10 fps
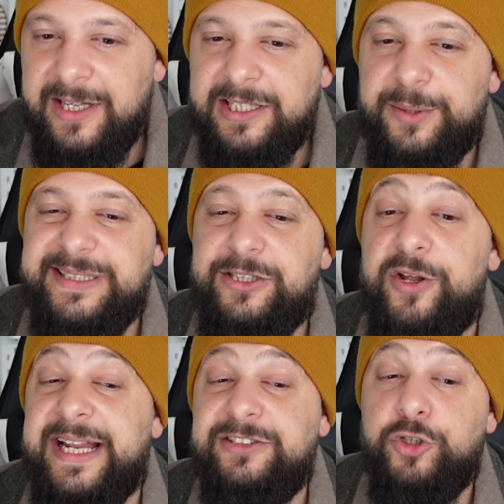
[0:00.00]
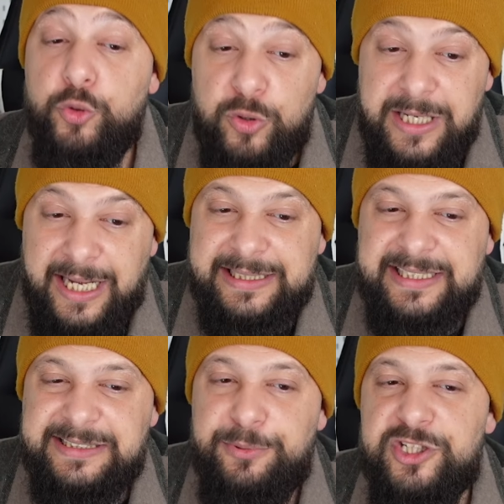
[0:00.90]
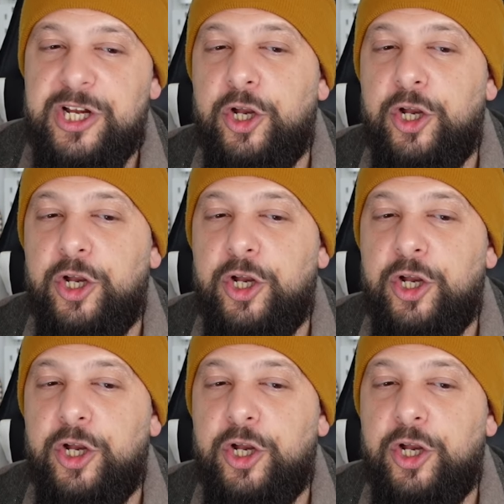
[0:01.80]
There is Lorenzo Lucca that is pushing.